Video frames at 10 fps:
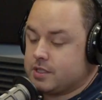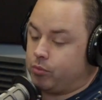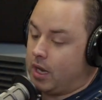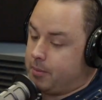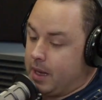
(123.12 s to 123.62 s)

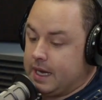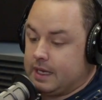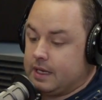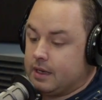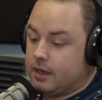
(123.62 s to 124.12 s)
Brett
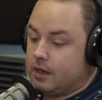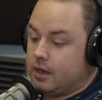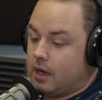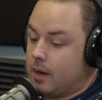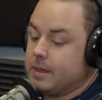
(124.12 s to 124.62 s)
Beatty.
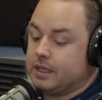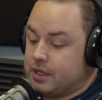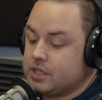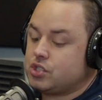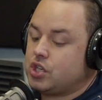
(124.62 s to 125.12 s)
I mean,
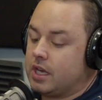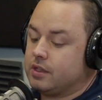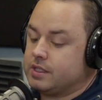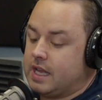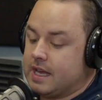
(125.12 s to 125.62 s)
this
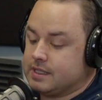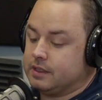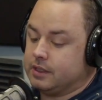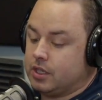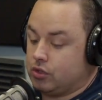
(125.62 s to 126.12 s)
checklist has
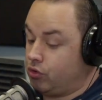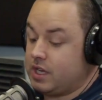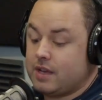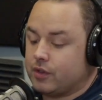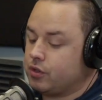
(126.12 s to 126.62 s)

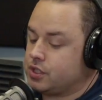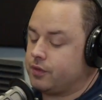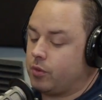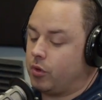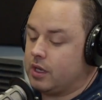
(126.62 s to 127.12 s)
even
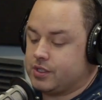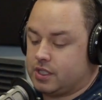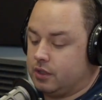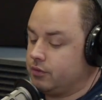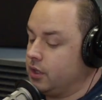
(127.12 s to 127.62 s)
Christopher Morel
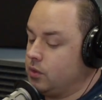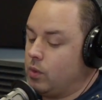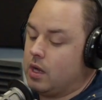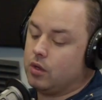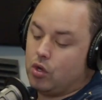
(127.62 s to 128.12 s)
selling really
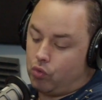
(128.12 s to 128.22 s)
well.